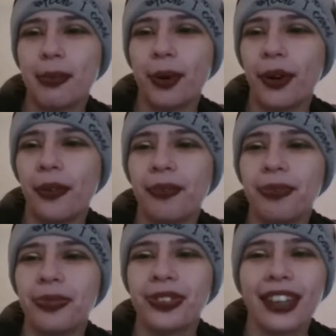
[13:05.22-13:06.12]
people.
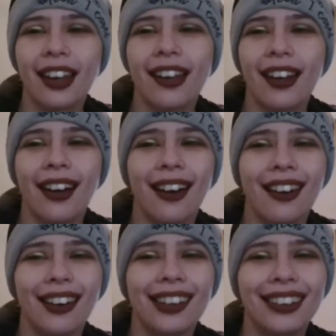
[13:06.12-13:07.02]

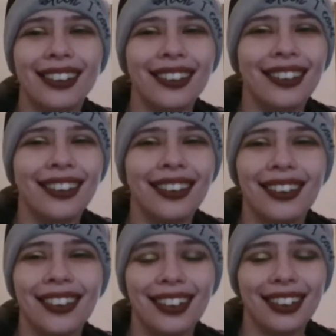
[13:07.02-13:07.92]
Uh,
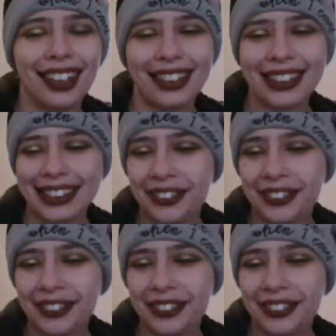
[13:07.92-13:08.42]
all right.